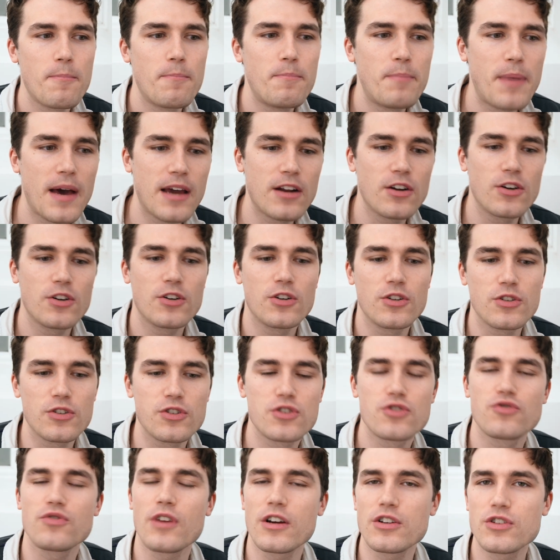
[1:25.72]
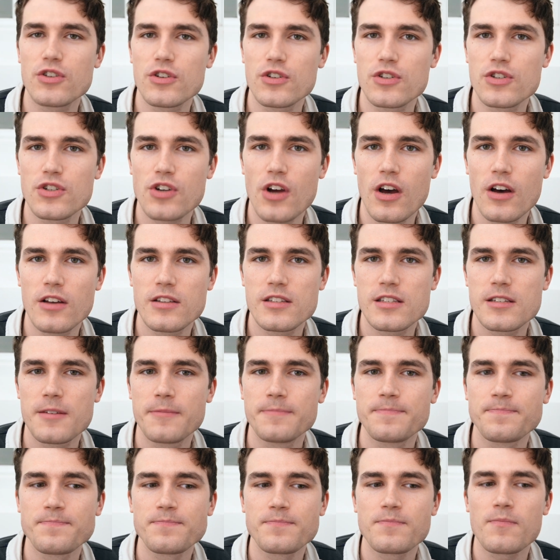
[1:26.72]
better structured
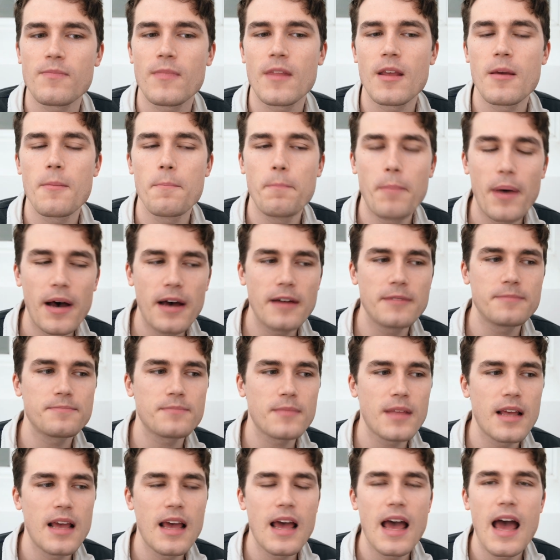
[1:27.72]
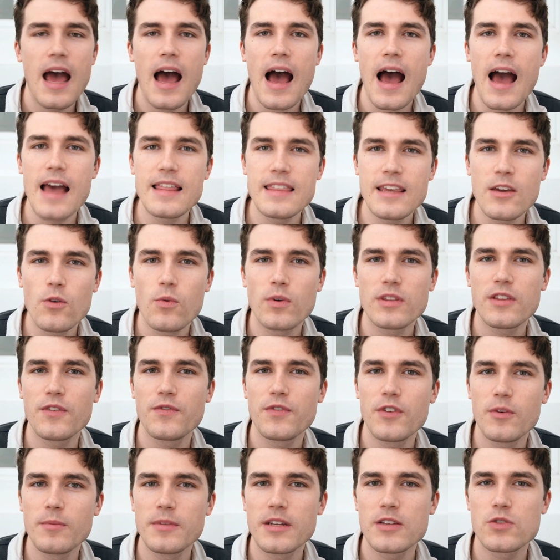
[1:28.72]
shots. But I think what the
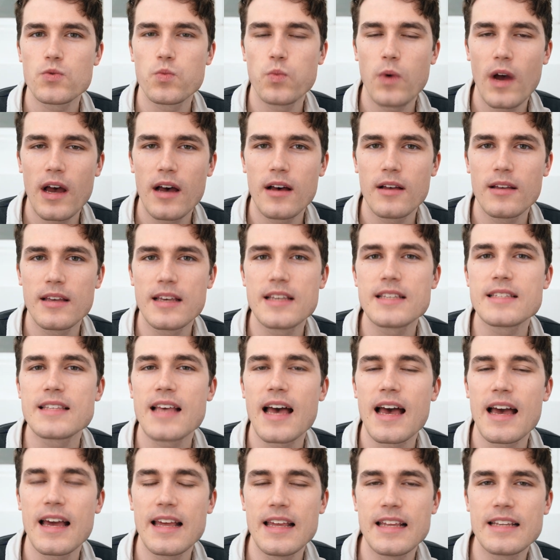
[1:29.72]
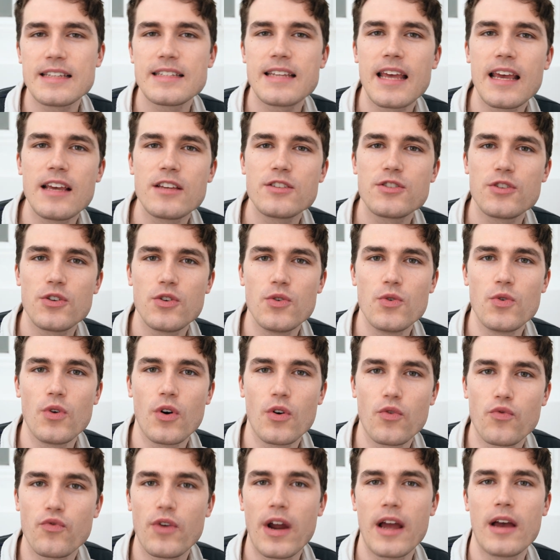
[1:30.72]
film does well is that it takes you
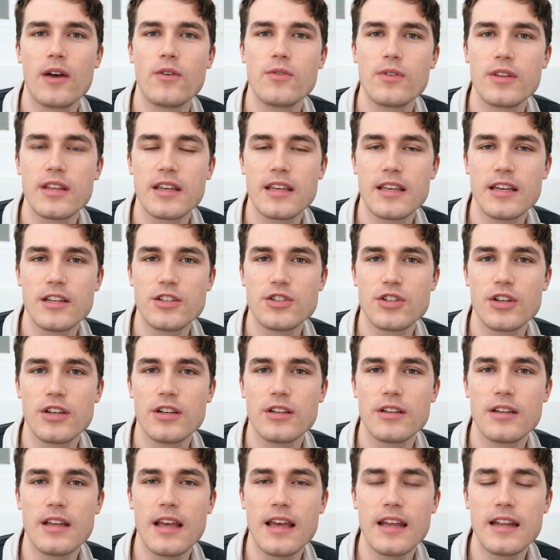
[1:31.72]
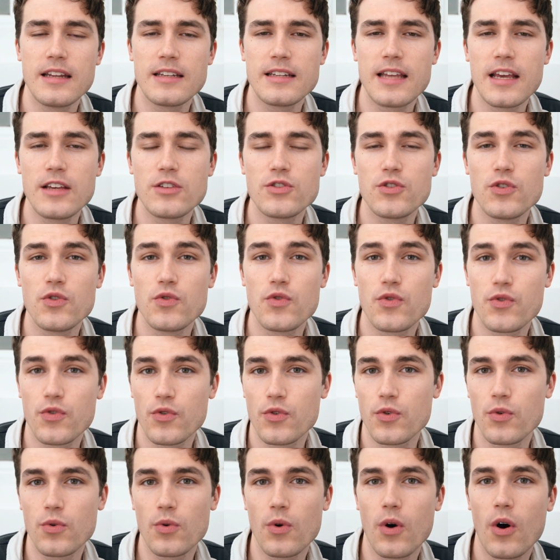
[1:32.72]
around the kitchen, and it takes you
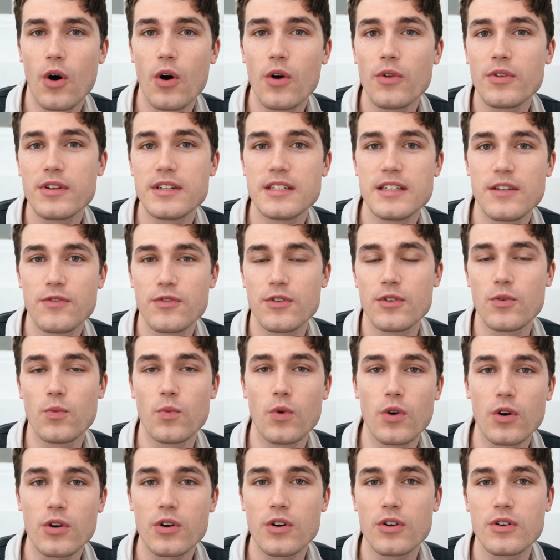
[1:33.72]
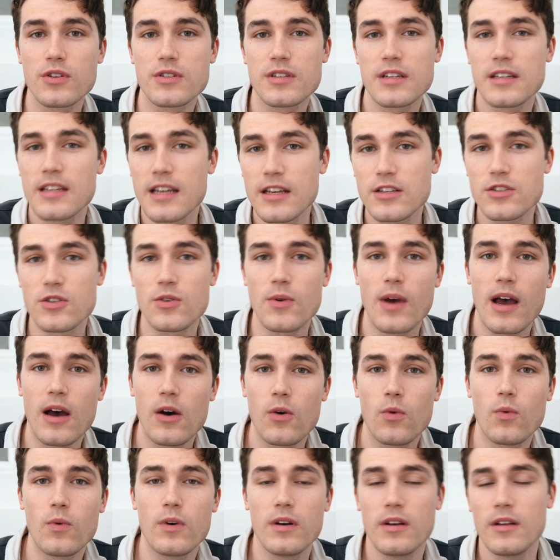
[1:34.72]
through all the different workers. It takes you
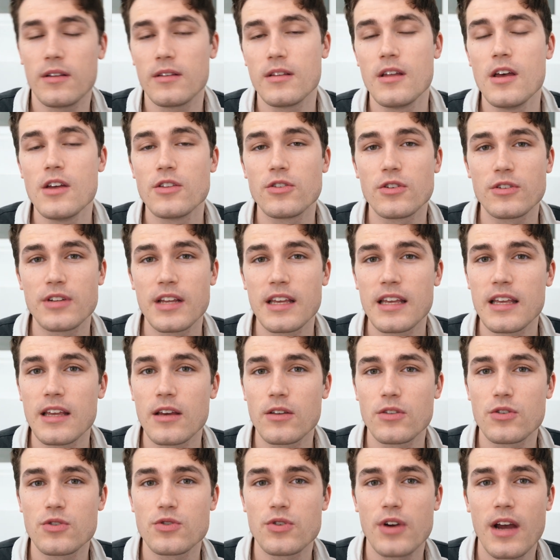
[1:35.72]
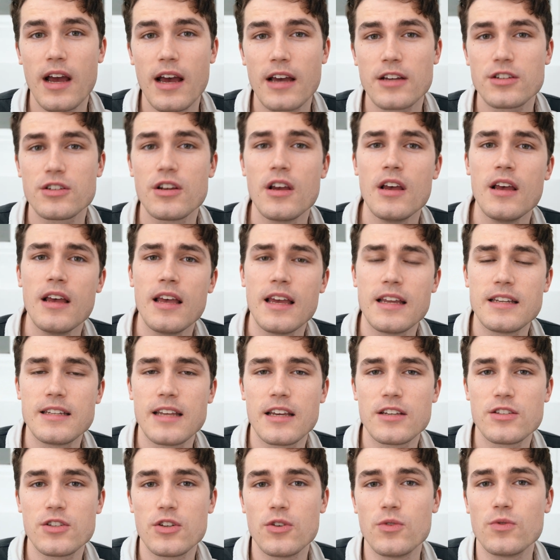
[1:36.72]
out while they're taking out the trash. It
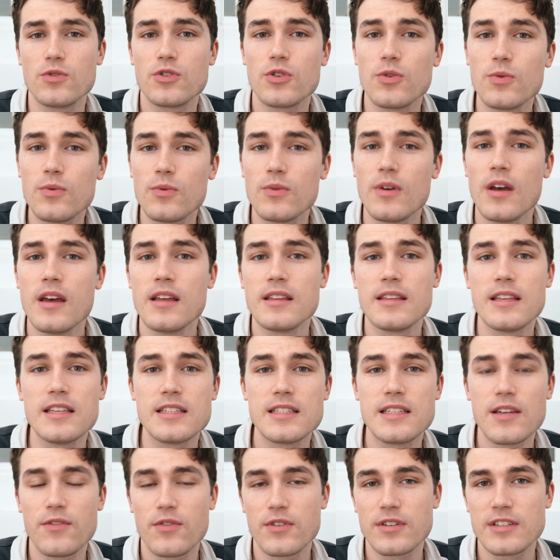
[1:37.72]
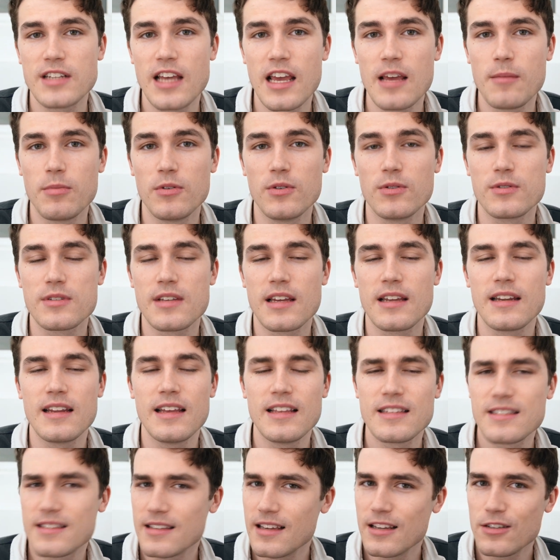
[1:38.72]
takes you to these different tables. And
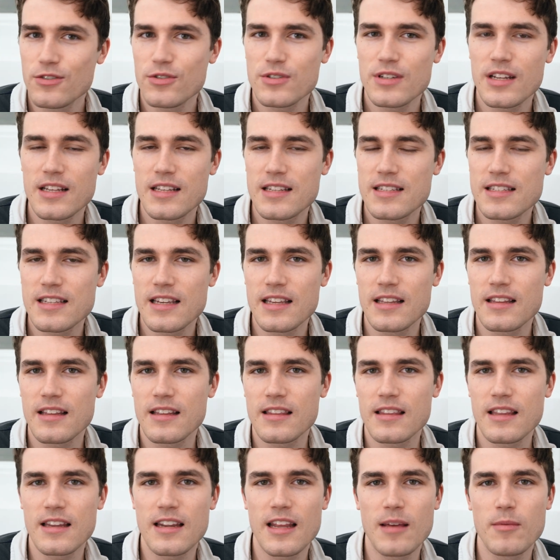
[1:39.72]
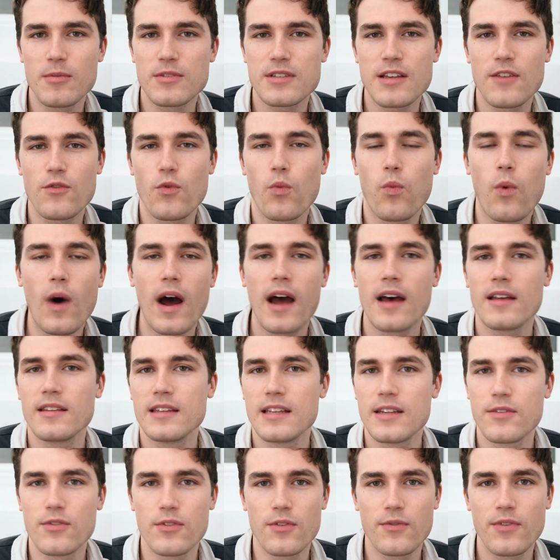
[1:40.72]
it's interesting to see that the tables have
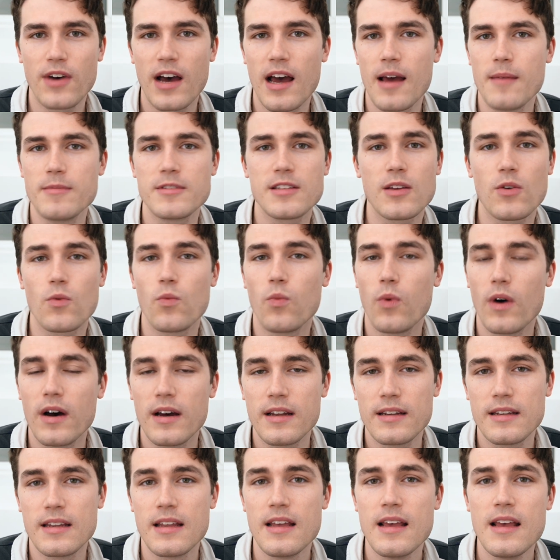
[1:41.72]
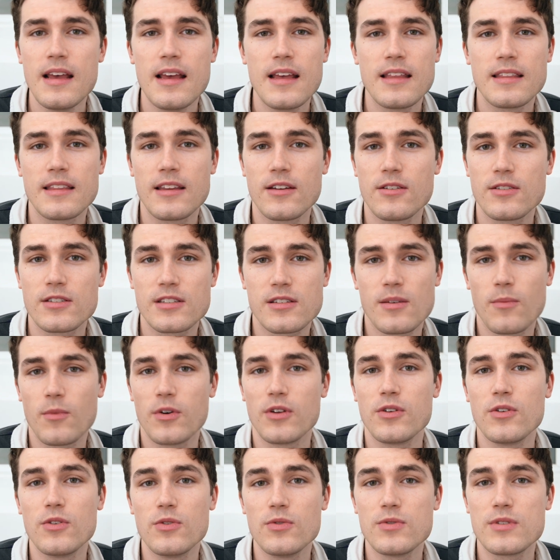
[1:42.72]
wildly different vibes. Like, one, there's
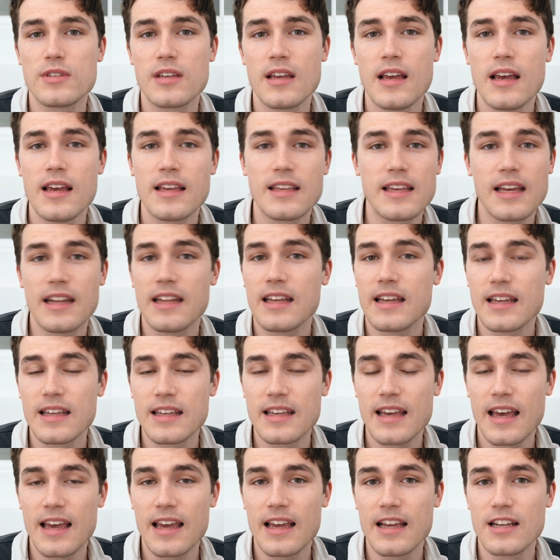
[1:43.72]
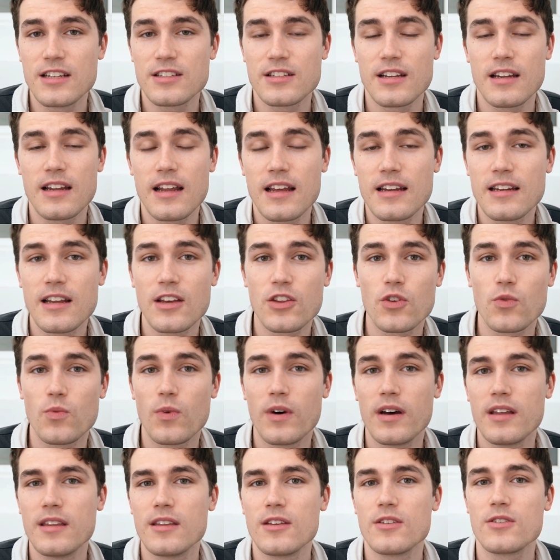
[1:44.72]
someone who's getting engaged, and another
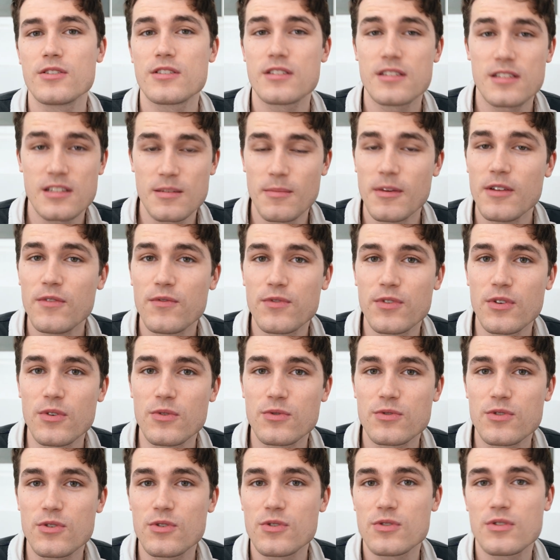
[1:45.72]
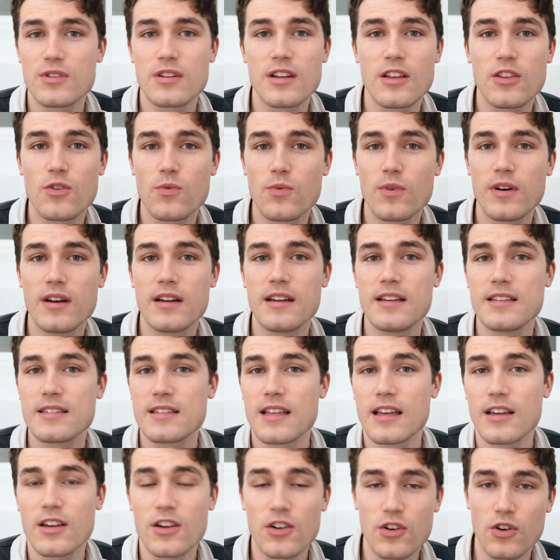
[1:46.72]
one, there's some influencers. Another one is
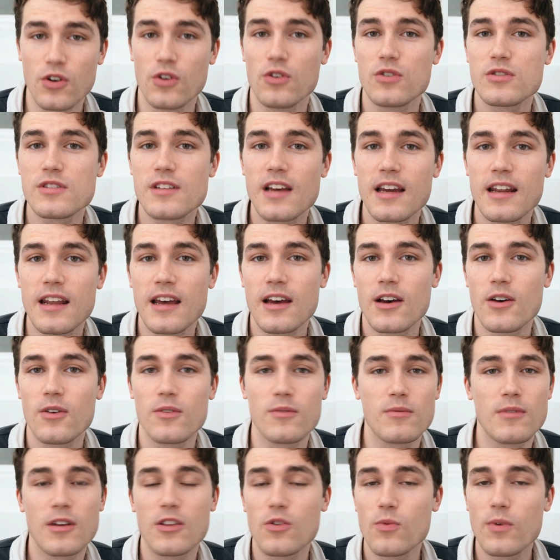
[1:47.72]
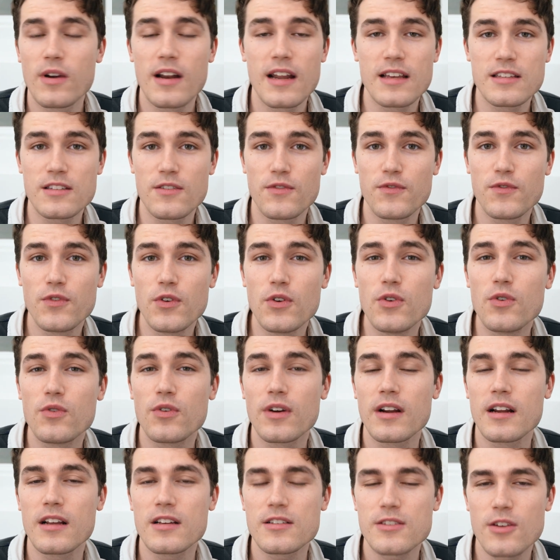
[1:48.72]
like a girls' night out. Another one has a food
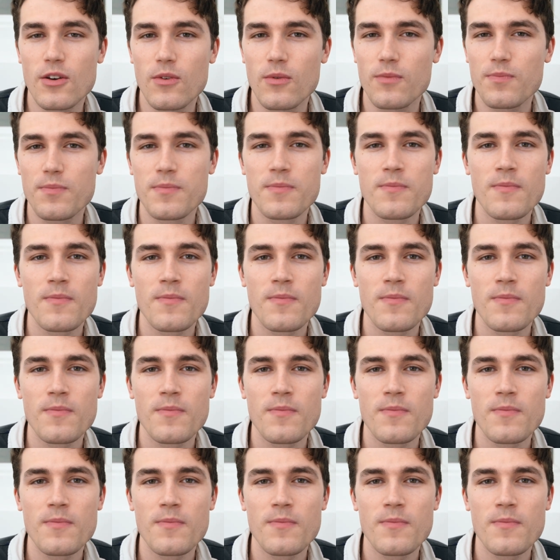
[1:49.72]
critic. So